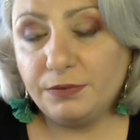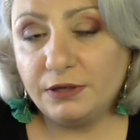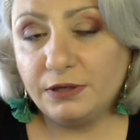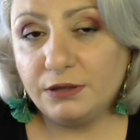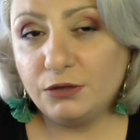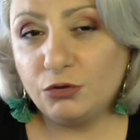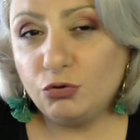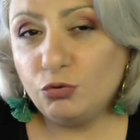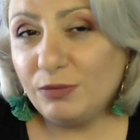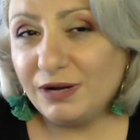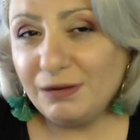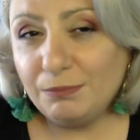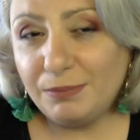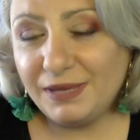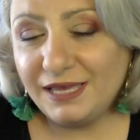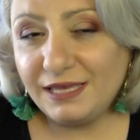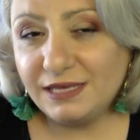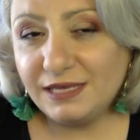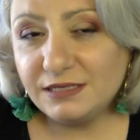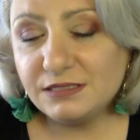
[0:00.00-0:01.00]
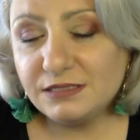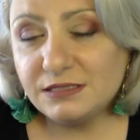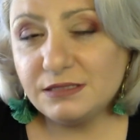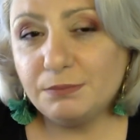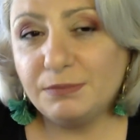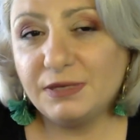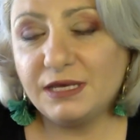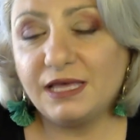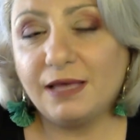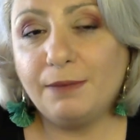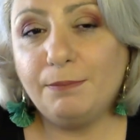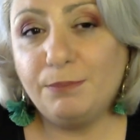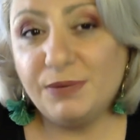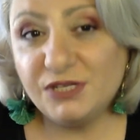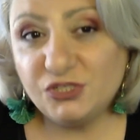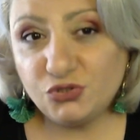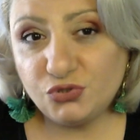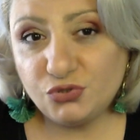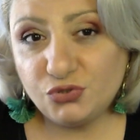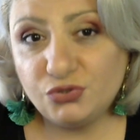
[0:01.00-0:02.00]
human beings become
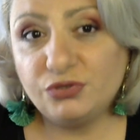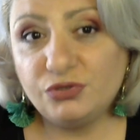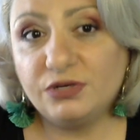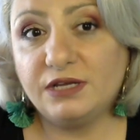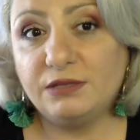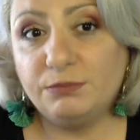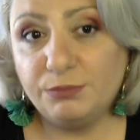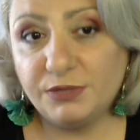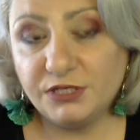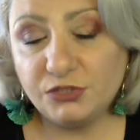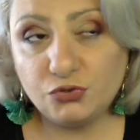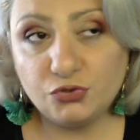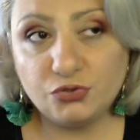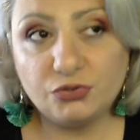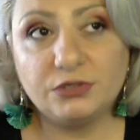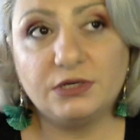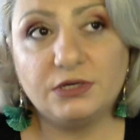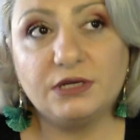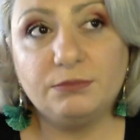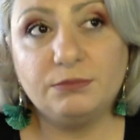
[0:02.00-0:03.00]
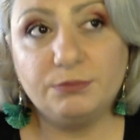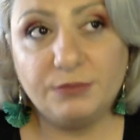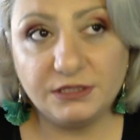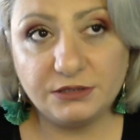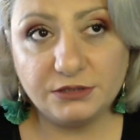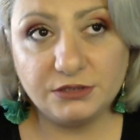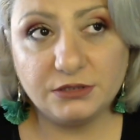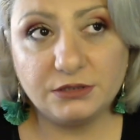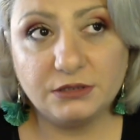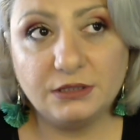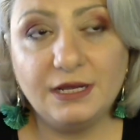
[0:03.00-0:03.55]
better and better and better.